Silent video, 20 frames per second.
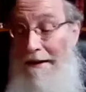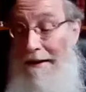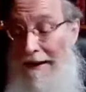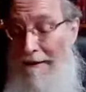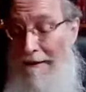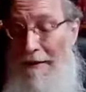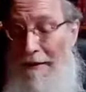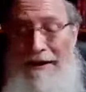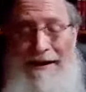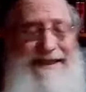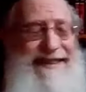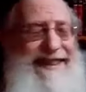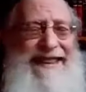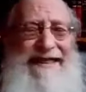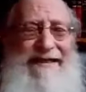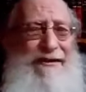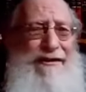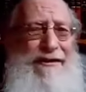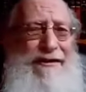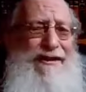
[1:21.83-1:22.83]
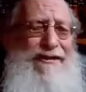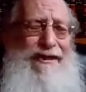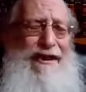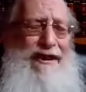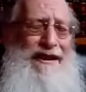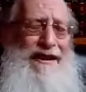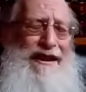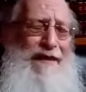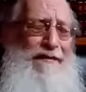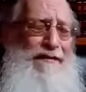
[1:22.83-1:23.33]
The Gemara says in Rosh
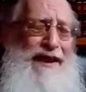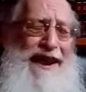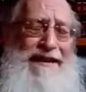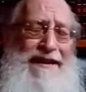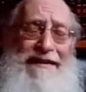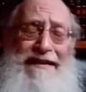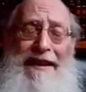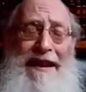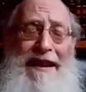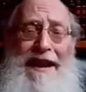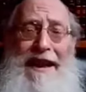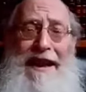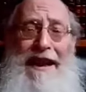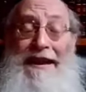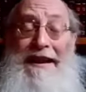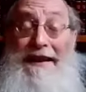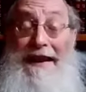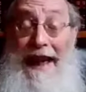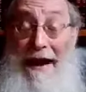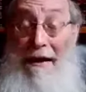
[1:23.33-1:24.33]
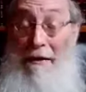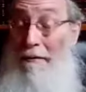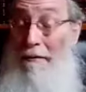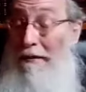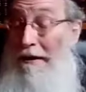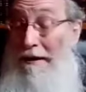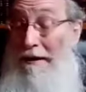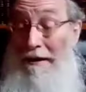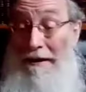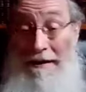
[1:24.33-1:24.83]
Hashanah Dafches. Now,
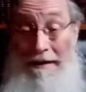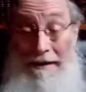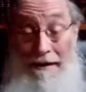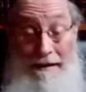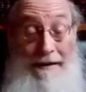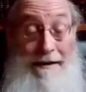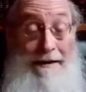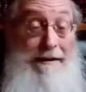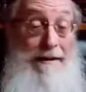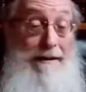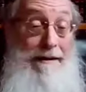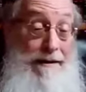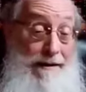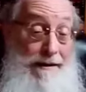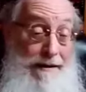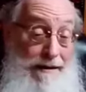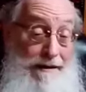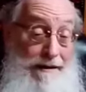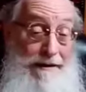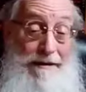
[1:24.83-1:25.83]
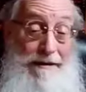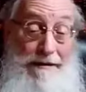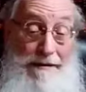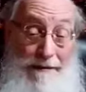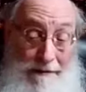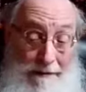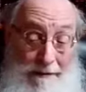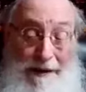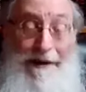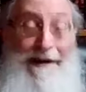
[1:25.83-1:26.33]
uh,
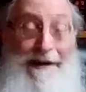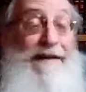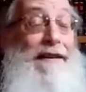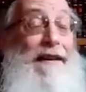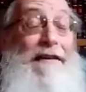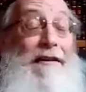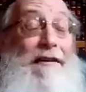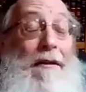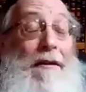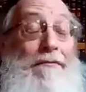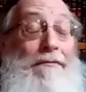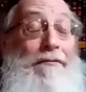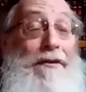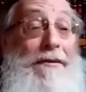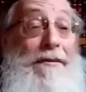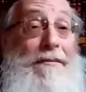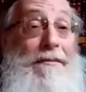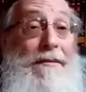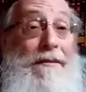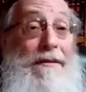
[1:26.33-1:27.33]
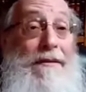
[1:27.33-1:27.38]
where does this come from?